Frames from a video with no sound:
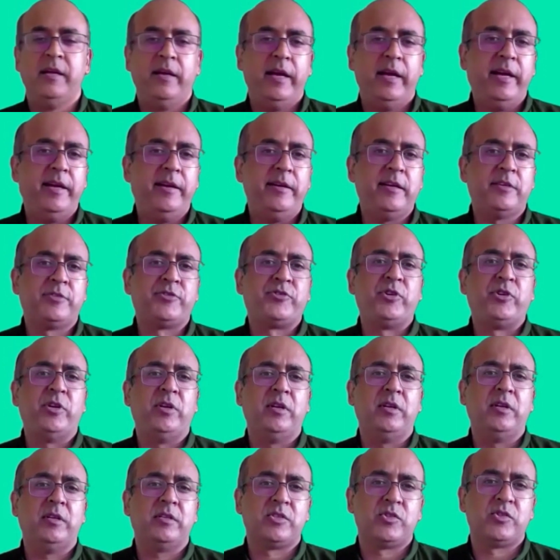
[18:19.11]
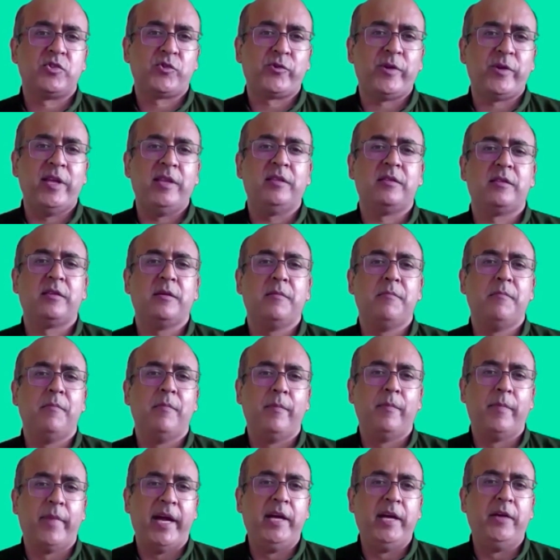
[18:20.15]
industrial strength
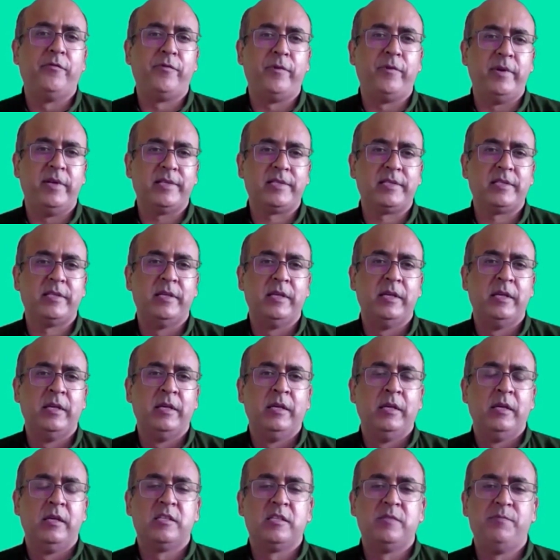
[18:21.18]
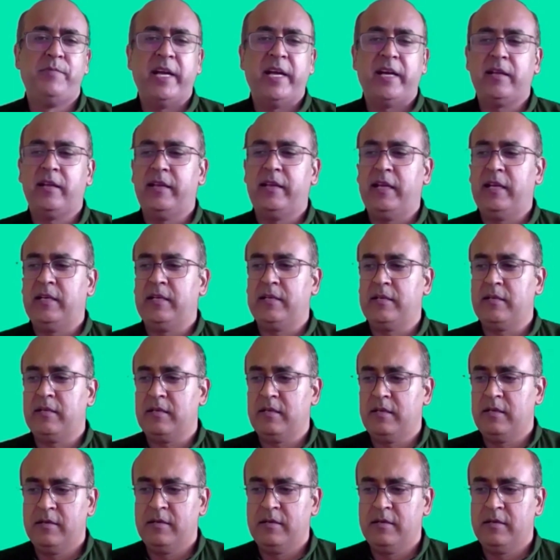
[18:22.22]
mindfulness. It's better than